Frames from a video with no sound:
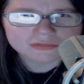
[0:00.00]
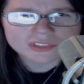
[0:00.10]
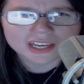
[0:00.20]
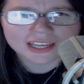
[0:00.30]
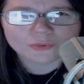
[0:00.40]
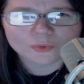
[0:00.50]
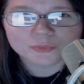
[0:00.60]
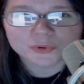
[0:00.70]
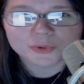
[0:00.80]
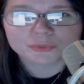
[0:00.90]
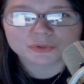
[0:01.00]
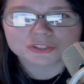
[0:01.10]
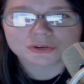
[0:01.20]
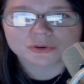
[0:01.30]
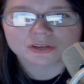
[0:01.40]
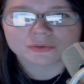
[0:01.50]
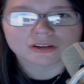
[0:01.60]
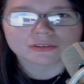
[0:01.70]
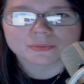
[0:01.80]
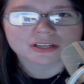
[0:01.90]
and at one point we were joking
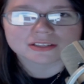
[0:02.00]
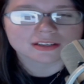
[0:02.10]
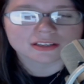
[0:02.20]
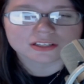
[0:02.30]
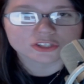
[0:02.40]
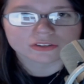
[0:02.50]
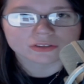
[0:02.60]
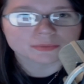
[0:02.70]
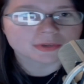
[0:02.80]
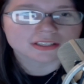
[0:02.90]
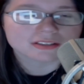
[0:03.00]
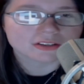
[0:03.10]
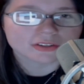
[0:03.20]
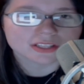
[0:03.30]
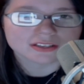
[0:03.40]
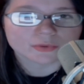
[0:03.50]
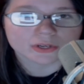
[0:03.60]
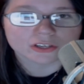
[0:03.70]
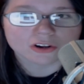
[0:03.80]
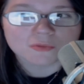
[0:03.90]
around about dating each other, because, you know, that's not
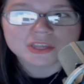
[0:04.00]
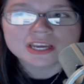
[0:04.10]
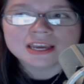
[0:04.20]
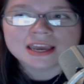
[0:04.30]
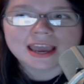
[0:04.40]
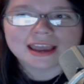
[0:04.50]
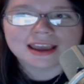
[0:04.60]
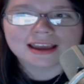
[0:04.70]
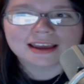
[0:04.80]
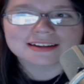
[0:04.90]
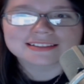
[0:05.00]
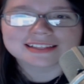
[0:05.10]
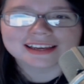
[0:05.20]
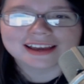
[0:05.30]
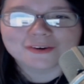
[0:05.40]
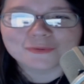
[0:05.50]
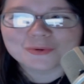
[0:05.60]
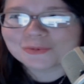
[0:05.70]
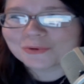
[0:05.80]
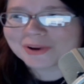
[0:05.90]
weird at all. And at
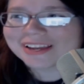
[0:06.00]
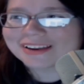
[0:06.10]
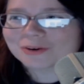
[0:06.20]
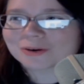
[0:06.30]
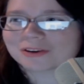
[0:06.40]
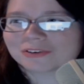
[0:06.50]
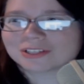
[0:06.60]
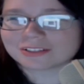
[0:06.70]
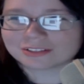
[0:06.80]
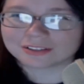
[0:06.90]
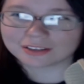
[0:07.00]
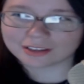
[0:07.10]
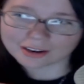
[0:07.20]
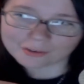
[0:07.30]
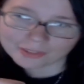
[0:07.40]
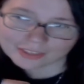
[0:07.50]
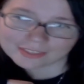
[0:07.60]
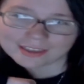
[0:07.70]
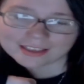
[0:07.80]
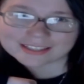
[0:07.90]
one point, one of my friends is lean and went like
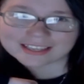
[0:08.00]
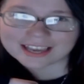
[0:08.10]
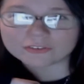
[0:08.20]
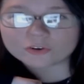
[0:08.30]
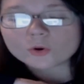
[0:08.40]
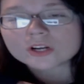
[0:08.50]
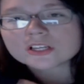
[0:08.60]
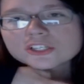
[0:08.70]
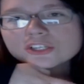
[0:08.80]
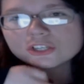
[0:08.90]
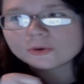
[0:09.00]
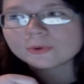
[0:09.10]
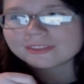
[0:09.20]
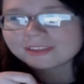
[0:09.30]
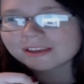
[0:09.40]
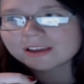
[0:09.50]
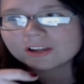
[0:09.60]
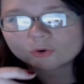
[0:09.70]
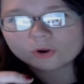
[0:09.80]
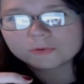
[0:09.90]
this, and of course, you would think, a
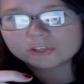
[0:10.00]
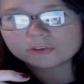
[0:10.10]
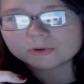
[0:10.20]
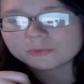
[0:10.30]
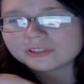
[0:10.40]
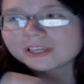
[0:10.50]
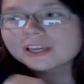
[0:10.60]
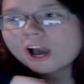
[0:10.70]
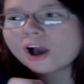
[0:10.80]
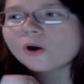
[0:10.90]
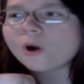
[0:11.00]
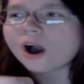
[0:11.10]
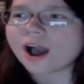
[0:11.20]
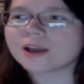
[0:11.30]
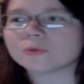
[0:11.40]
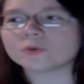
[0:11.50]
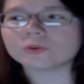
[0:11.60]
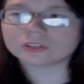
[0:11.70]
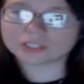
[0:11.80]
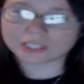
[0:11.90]
normal human would think, oh, I
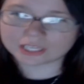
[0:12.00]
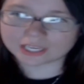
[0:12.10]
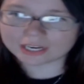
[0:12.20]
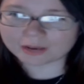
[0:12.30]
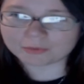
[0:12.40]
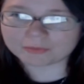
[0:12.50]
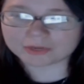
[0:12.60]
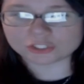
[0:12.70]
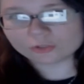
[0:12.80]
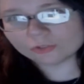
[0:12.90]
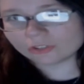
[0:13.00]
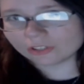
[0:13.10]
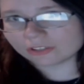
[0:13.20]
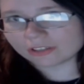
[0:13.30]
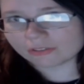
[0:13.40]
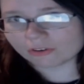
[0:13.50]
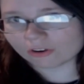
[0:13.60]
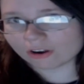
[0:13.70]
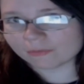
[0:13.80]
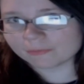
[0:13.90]
will lean and put my shoulder underneath her
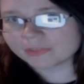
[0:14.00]
arm,